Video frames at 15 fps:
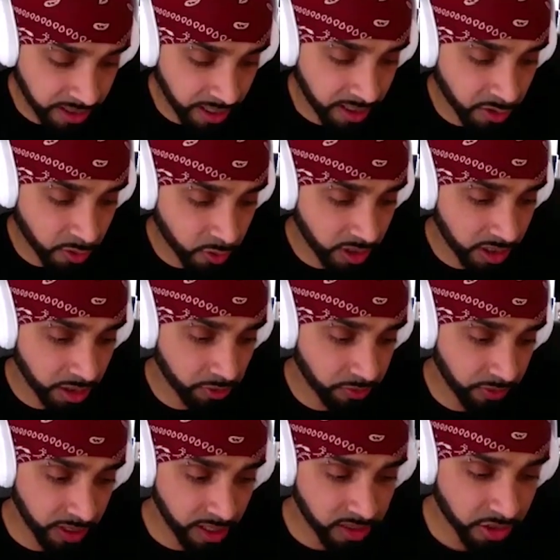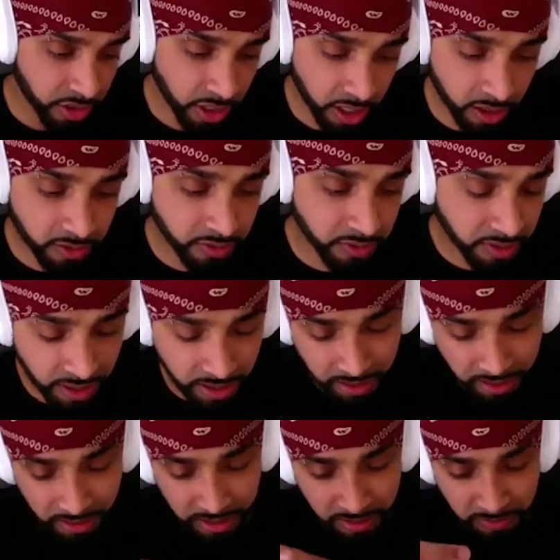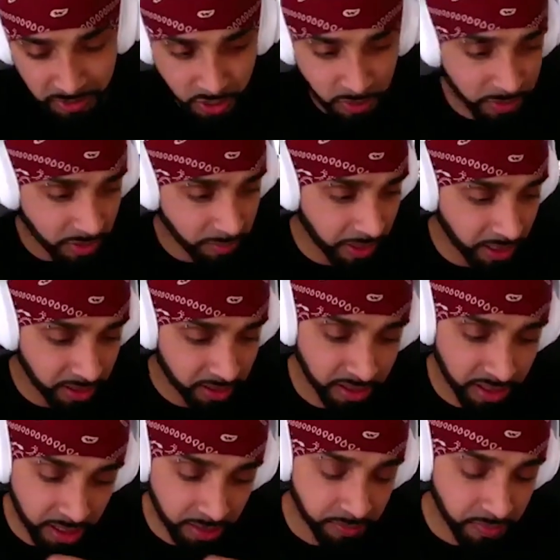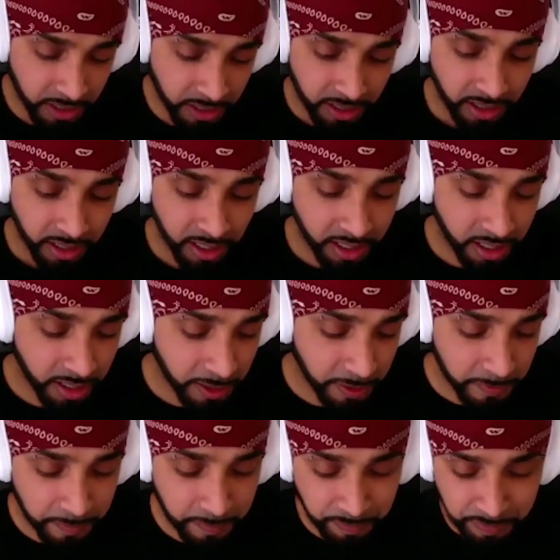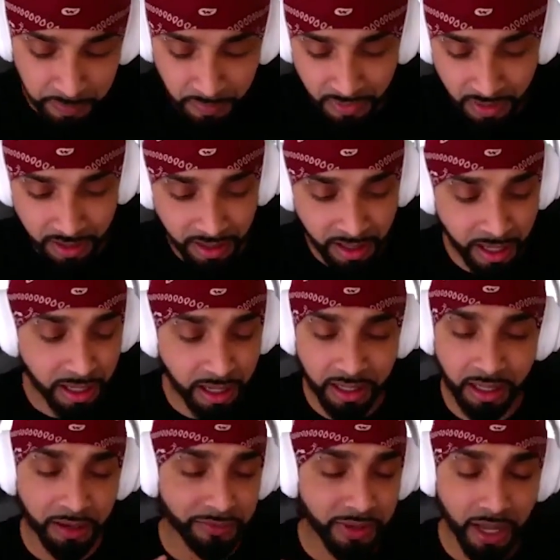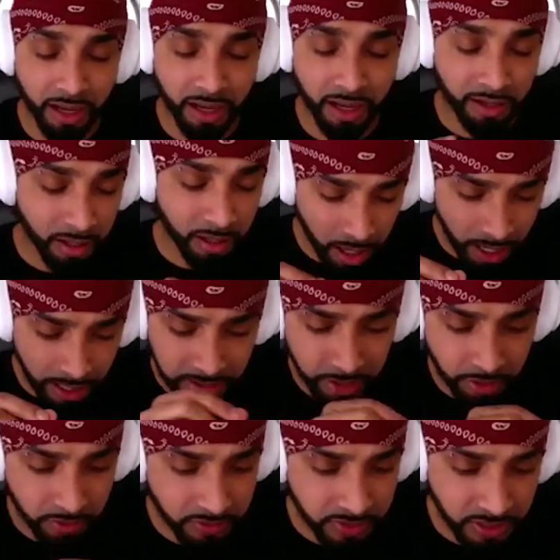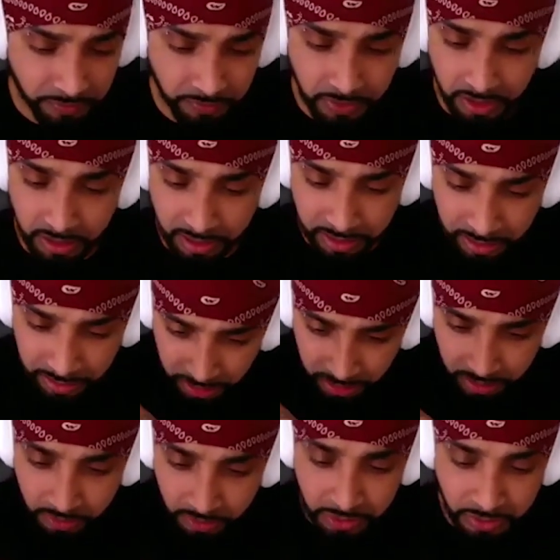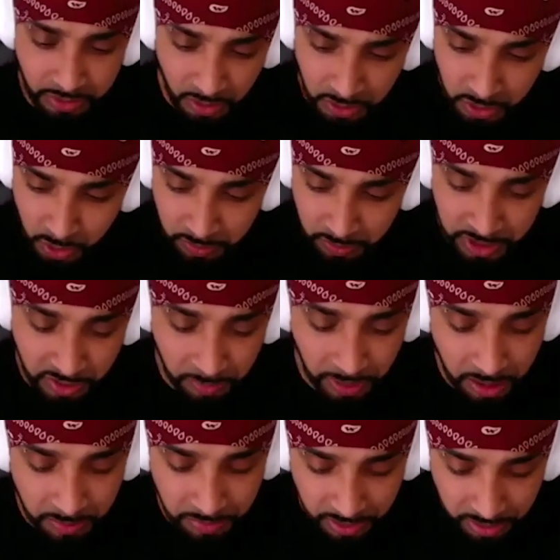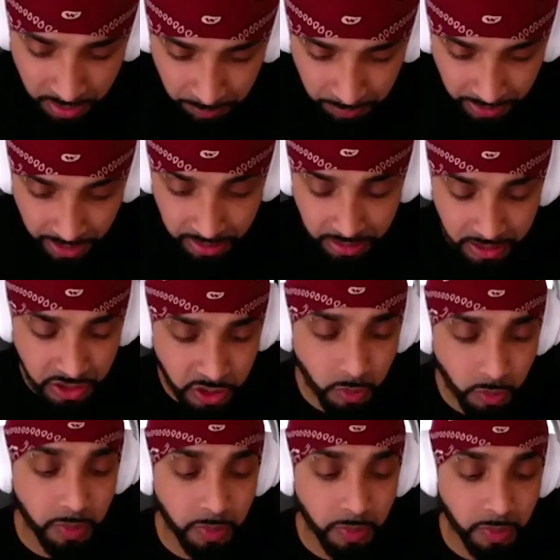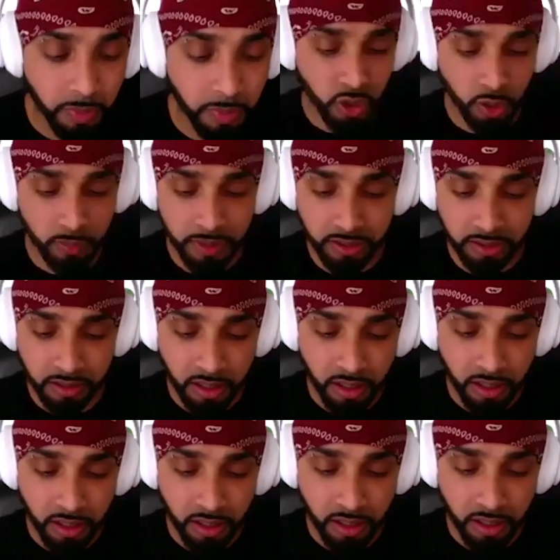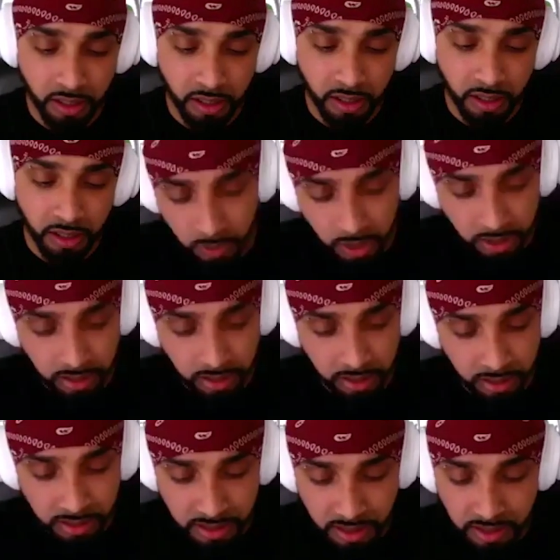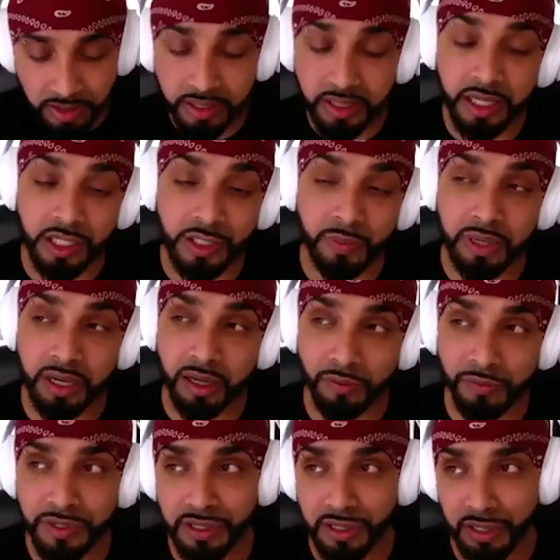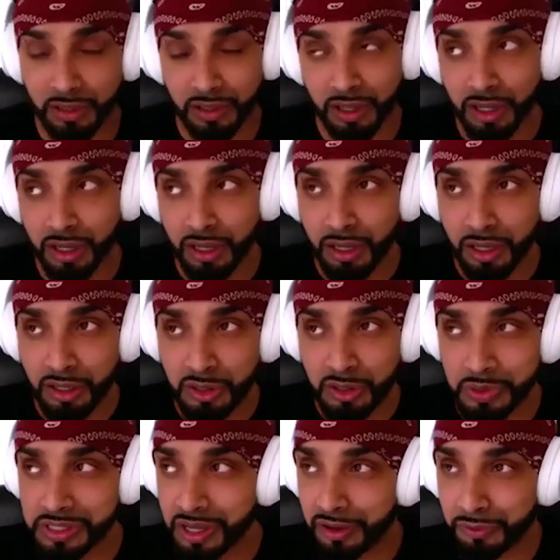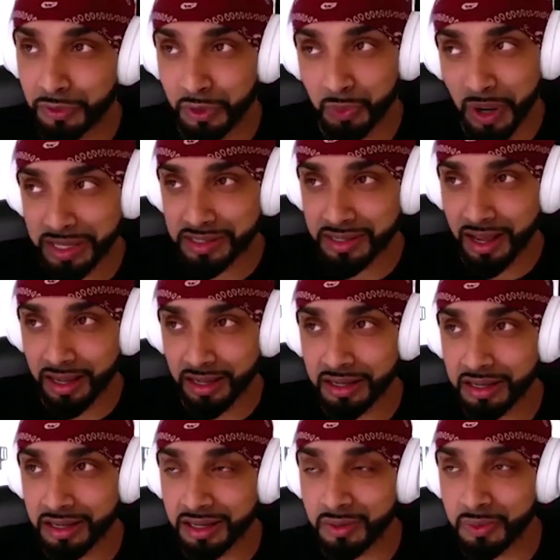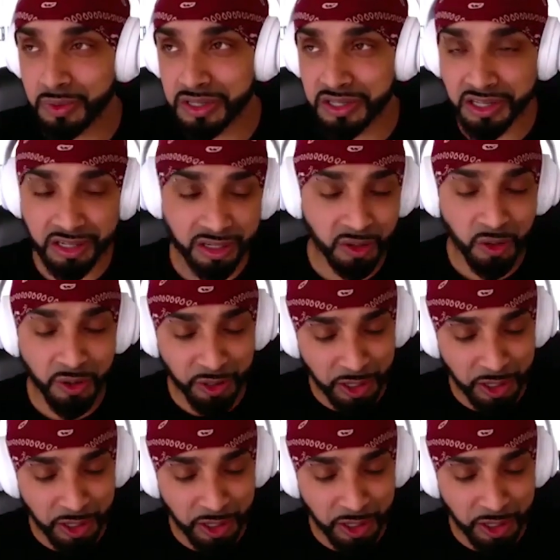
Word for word: dad do calligraphy as a child, and he just put the pen in the nib, um, and I love that idea of something leaking on, onto a piece of paper and then blending. So my most most common way of working is Indian inks, but obviously doing something for the White Tiger, it was uh, on a